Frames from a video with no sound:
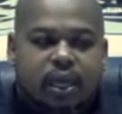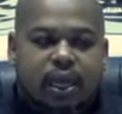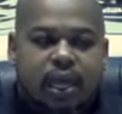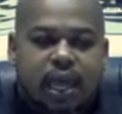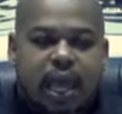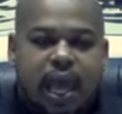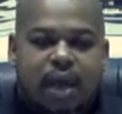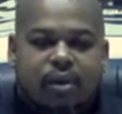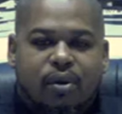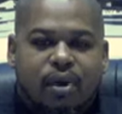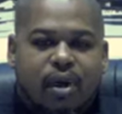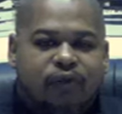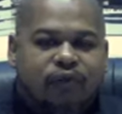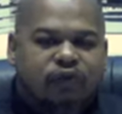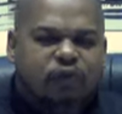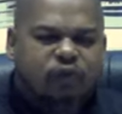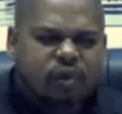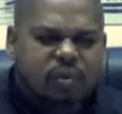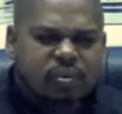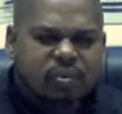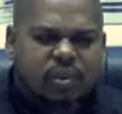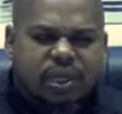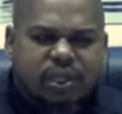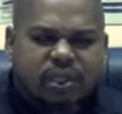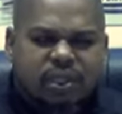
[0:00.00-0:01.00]
However, we
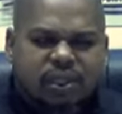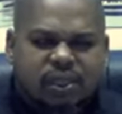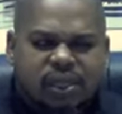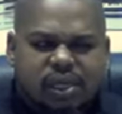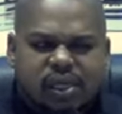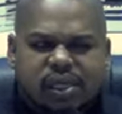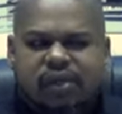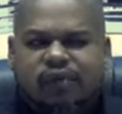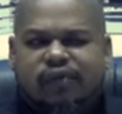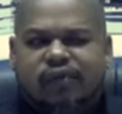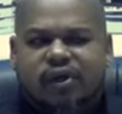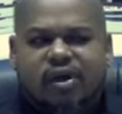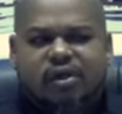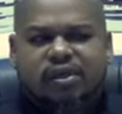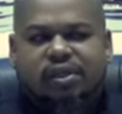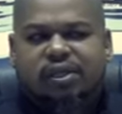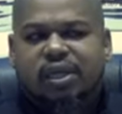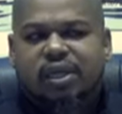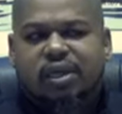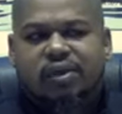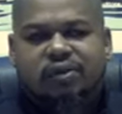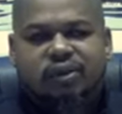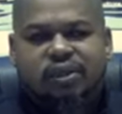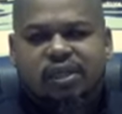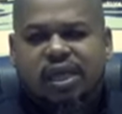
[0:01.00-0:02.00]
must think of
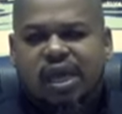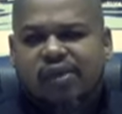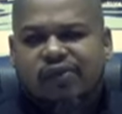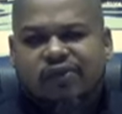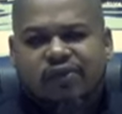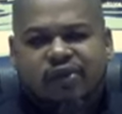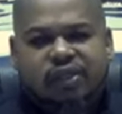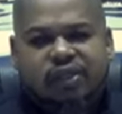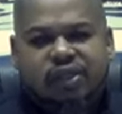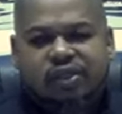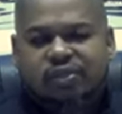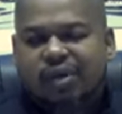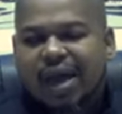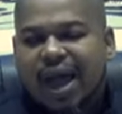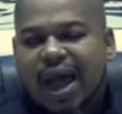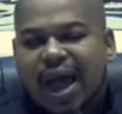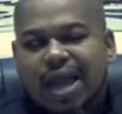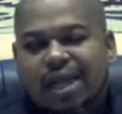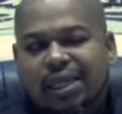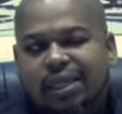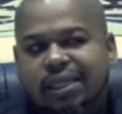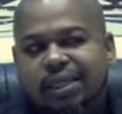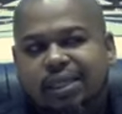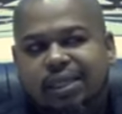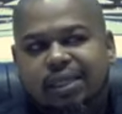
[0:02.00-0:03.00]
ourselves never too
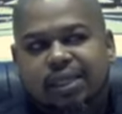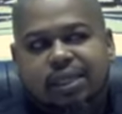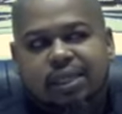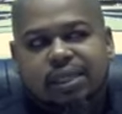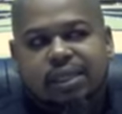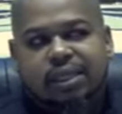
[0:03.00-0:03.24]
highly,